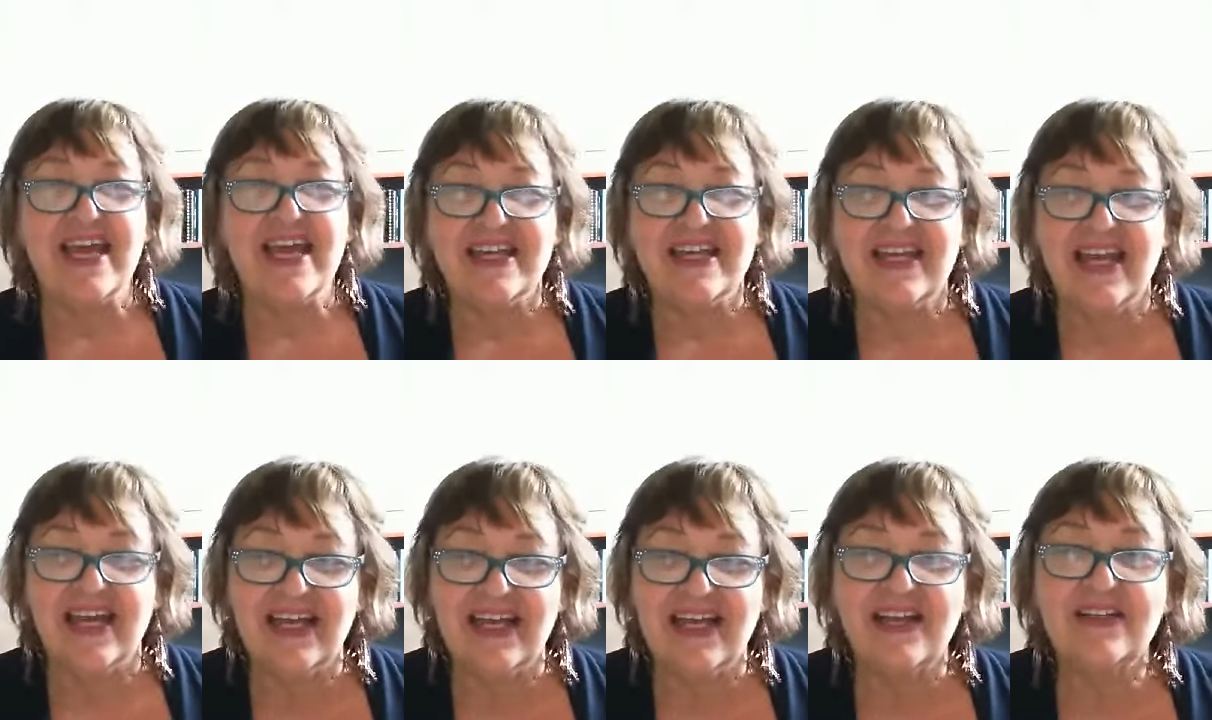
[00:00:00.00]
And
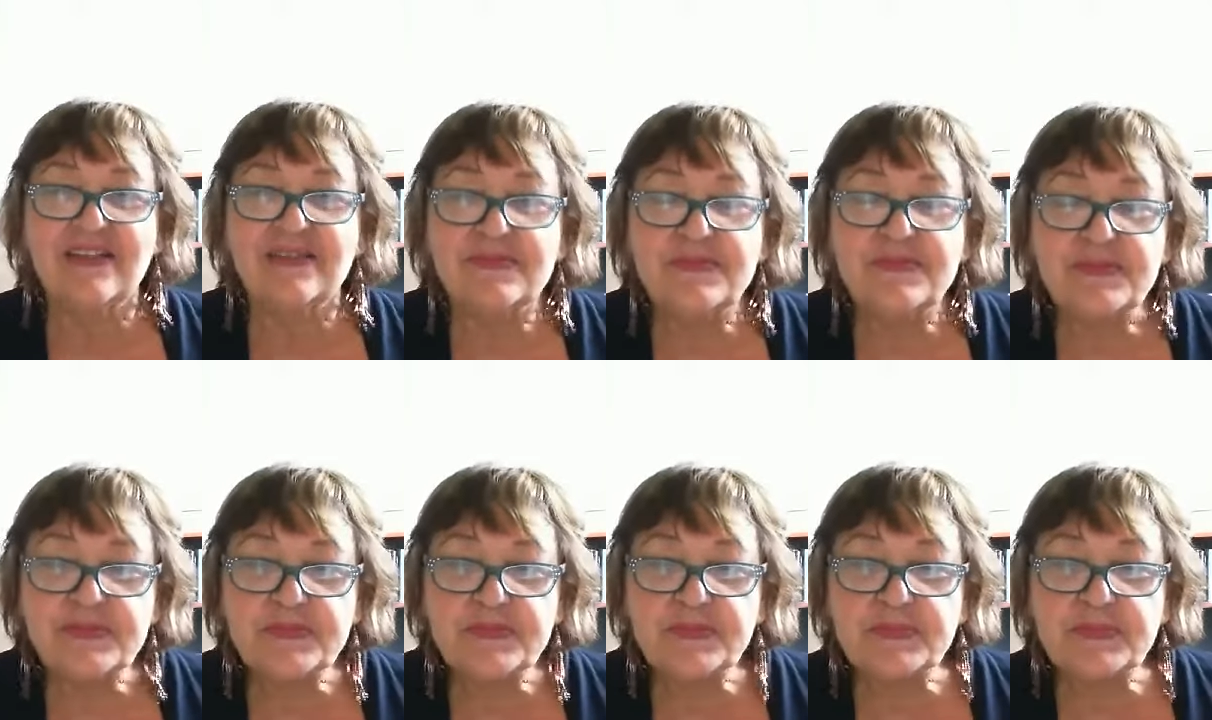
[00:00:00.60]
there was one more
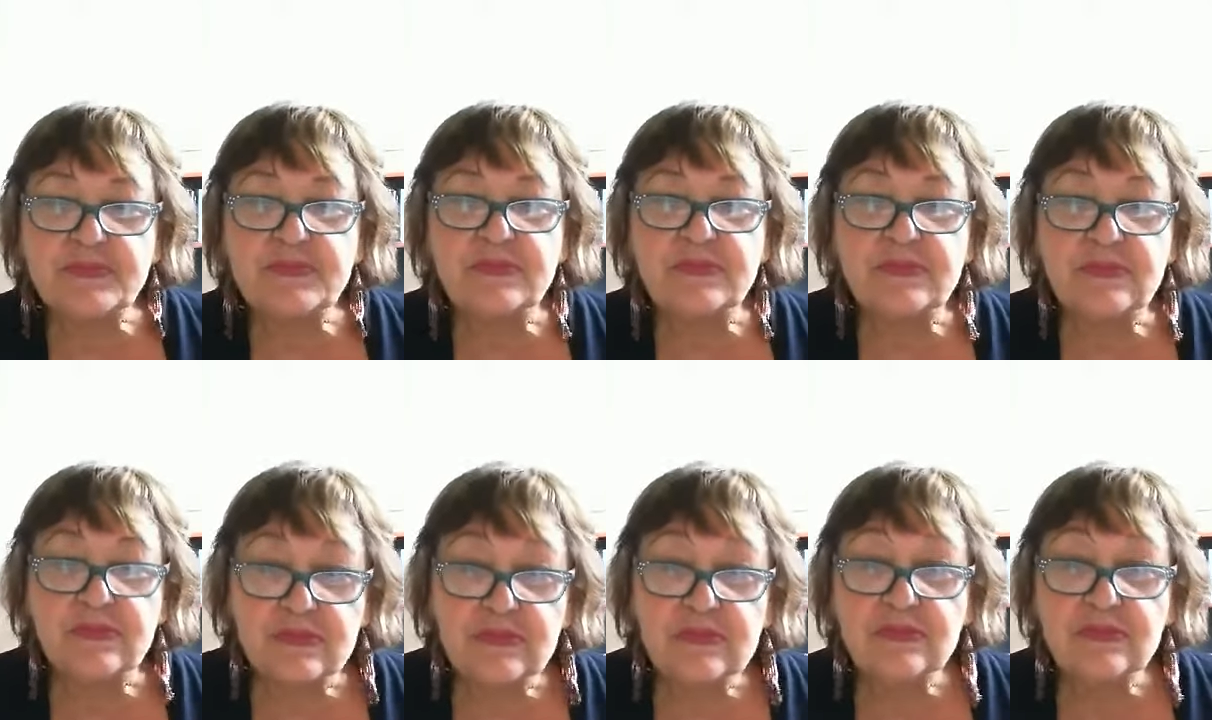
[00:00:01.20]
story. I know we
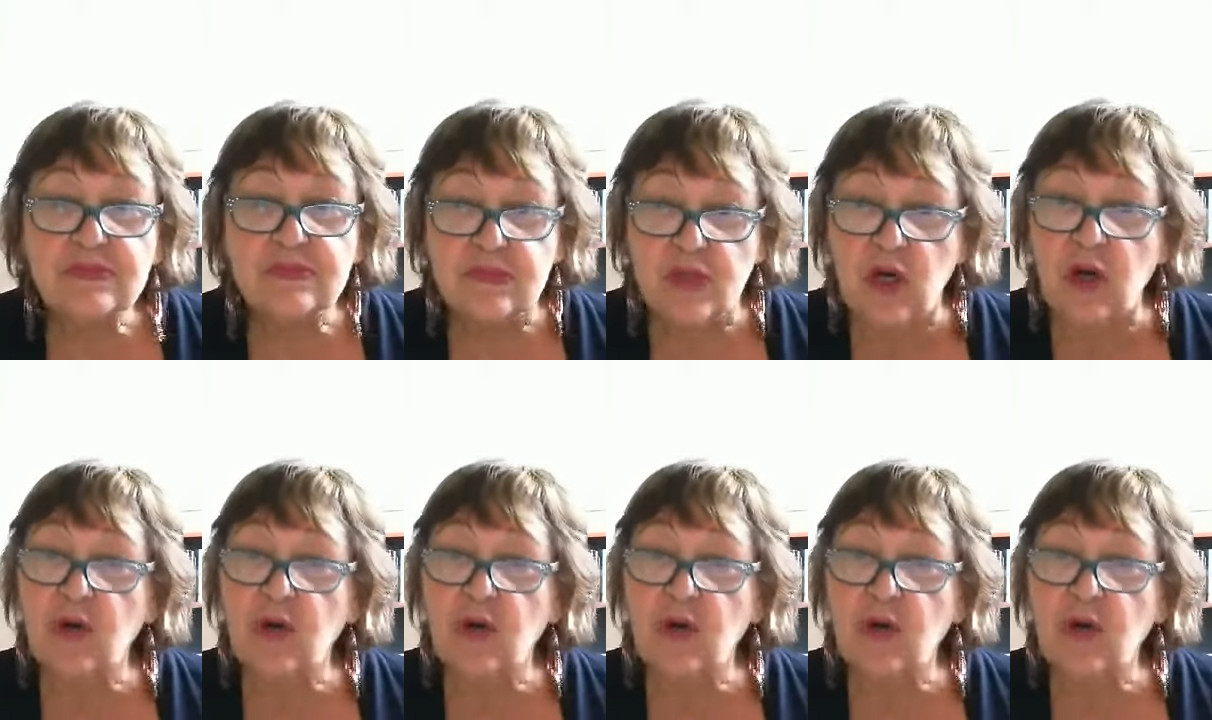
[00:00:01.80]
covered a lot of areas.